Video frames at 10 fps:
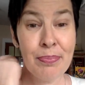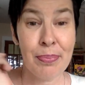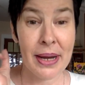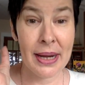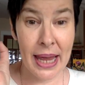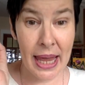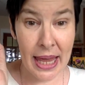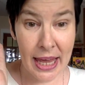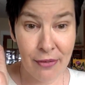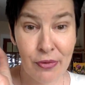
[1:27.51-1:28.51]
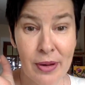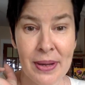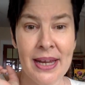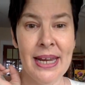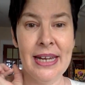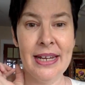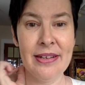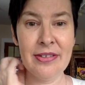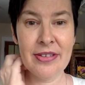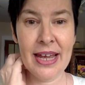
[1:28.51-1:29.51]
but every painting
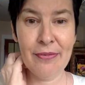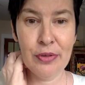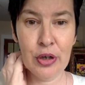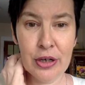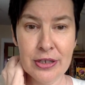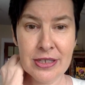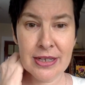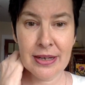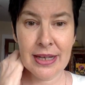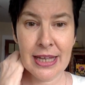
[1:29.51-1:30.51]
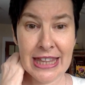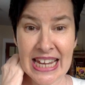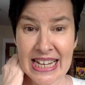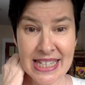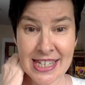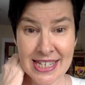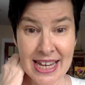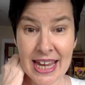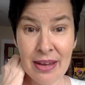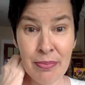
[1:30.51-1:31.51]
needs to have darks, lights,
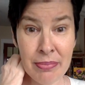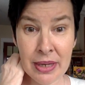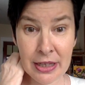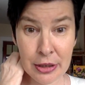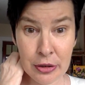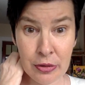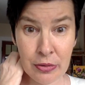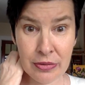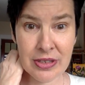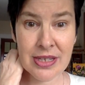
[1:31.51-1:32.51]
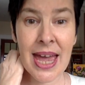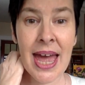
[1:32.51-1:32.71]
and middle tones.